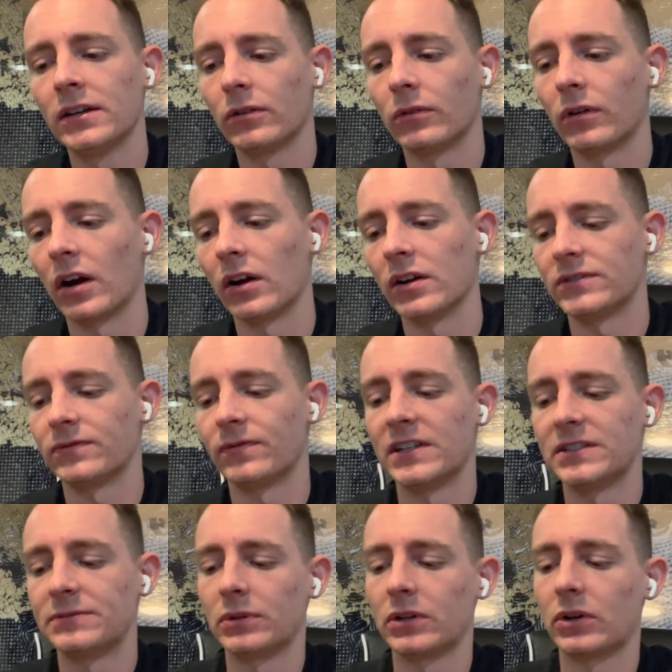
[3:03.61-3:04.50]
Right? Is
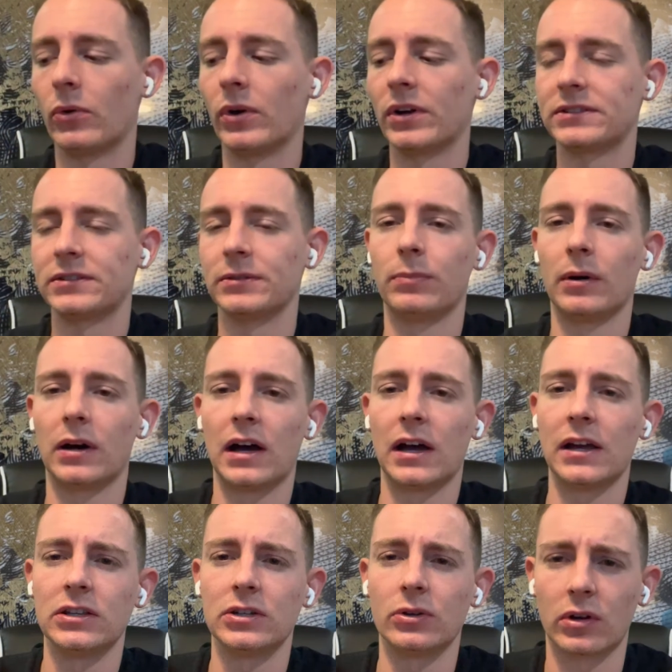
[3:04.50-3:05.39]
Facebook going to
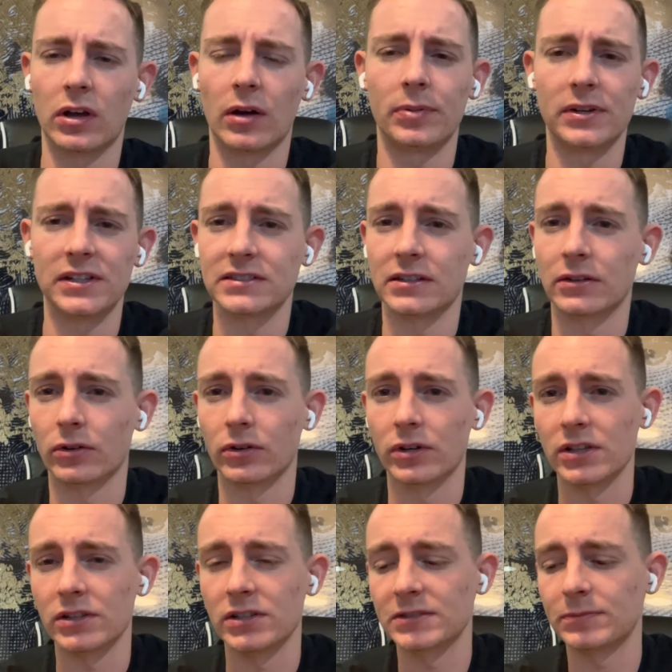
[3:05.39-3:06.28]
buy, companies that are
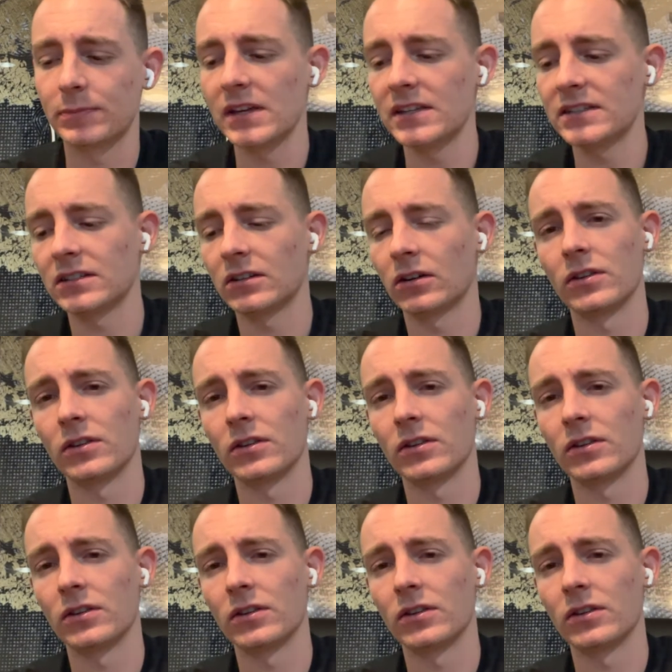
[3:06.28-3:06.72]
already in the space?